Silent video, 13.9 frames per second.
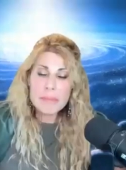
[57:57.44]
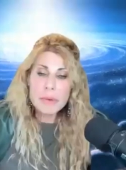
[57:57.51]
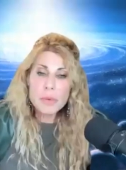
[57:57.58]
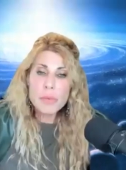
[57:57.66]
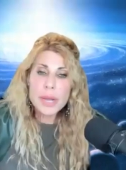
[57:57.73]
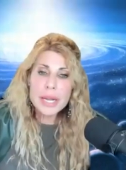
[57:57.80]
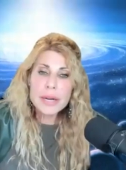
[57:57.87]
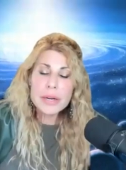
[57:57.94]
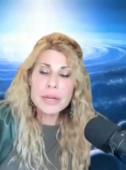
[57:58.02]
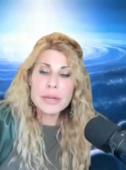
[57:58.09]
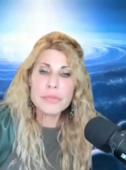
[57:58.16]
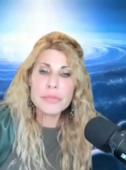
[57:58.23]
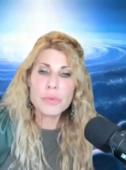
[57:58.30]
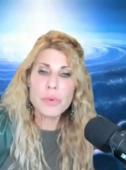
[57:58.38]
I'm aware
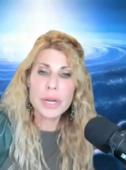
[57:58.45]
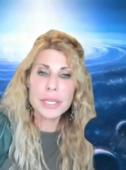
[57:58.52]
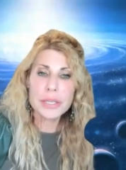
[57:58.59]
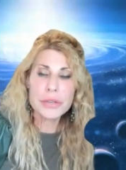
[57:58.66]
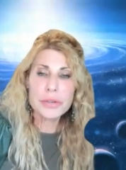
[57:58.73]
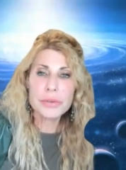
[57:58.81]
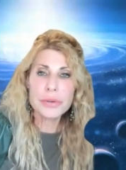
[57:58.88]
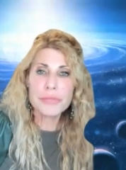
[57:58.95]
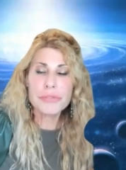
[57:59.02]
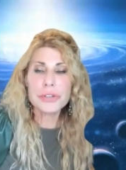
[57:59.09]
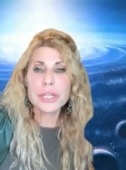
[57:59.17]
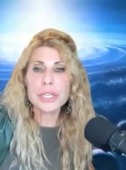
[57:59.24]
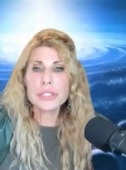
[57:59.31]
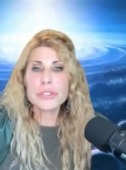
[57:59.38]
of what you're
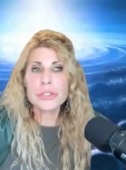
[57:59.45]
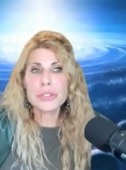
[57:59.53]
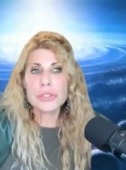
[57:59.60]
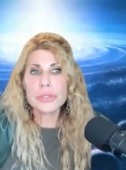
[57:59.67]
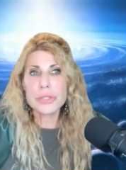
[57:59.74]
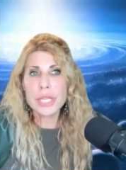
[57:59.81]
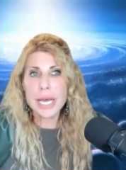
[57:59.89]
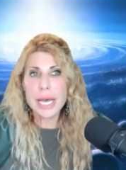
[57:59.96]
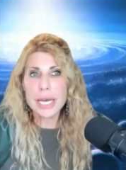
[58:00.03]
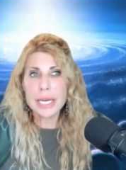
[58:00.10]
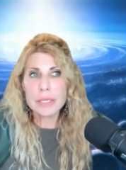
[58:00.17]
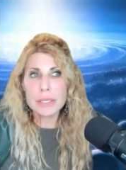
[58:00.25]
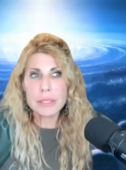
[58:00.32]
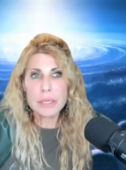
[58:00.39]
referring to
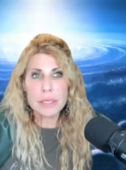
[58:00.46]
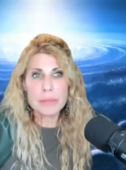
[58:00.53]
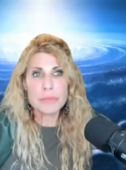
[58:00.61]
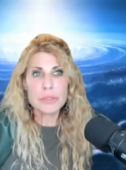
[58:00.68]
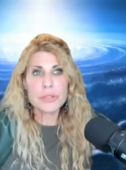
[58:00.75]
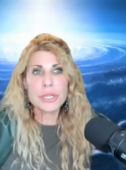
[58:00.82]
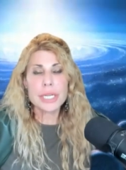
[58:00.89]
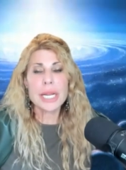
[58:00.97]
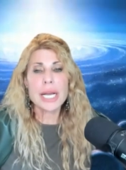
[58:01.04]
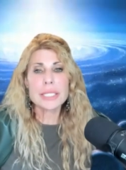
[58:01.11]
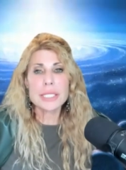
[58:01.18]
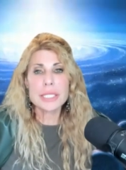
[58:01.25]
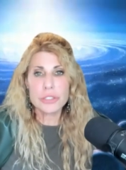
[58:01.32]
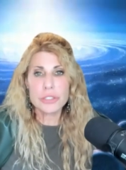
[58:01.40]
that um, during
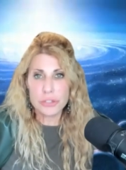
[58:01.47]
Nazi